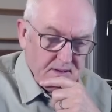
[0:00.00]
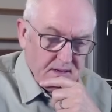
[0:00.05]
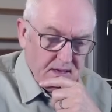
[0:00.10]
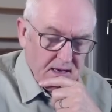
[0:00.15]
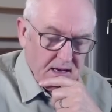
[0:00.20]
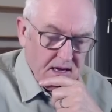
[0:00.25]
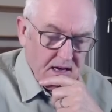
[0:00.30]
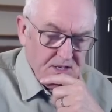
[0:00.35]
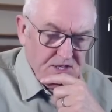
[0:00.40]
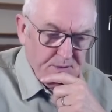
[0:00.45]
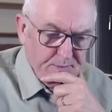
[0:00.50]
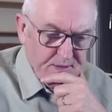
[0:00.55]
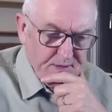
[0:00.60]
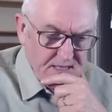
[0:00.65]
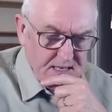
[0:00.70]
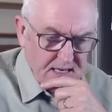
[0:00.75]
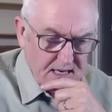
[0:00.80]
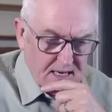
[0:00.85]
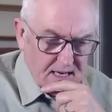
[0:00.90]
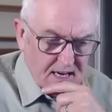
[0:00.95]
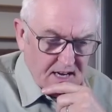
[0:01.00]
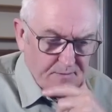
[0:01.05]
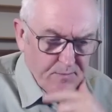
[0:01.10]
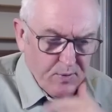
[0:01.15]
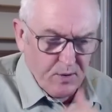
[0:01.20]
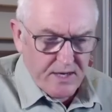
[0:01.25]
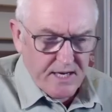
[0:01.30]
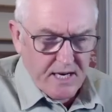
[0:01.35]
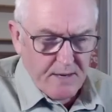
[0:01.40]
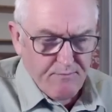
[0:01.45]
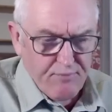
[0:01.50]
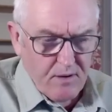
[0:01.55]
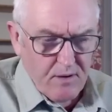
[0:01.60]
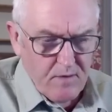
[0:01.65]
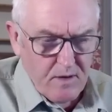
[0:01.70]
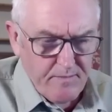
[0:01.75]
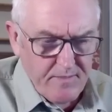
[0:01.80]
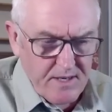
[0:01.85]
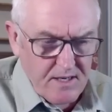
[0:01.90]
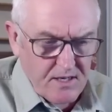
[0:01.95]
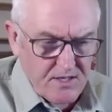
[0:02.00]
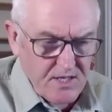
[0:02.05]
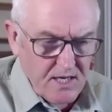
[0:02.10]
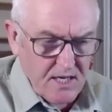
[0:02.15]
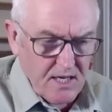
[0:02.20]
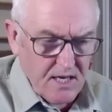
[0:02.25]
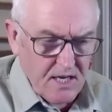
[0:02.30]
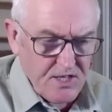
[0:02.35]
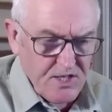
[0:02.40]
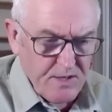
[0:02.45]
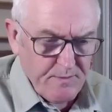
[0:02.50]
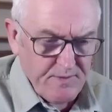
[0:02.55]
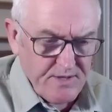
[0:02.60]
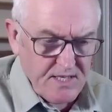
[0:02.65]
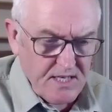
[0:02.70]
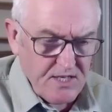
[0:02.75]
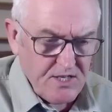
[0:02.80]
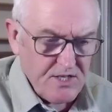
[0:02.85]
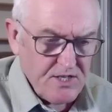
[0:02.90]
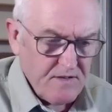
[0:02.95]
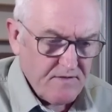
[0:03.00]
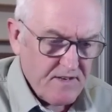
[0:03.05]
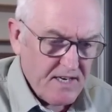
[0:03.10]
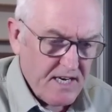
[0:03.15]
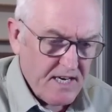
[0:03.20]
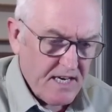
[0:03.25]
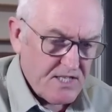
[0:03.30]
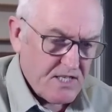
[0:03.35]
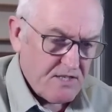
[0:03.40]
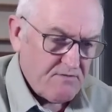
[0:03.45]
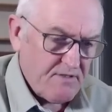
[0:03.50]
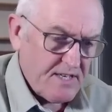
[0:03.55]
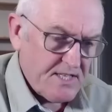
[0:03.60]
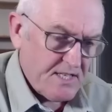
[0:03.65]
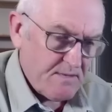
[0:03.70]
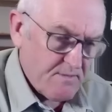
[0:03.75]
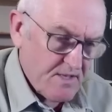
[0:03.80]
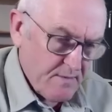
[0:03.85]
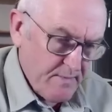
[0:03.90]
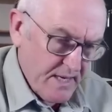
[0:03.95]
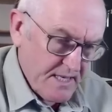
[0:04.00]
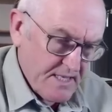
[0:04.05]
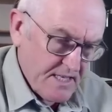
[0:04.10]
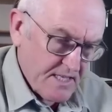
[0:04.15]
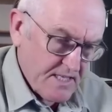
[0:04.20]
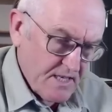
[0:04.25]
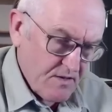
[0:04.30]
larger percentage of cases are asymptomatic.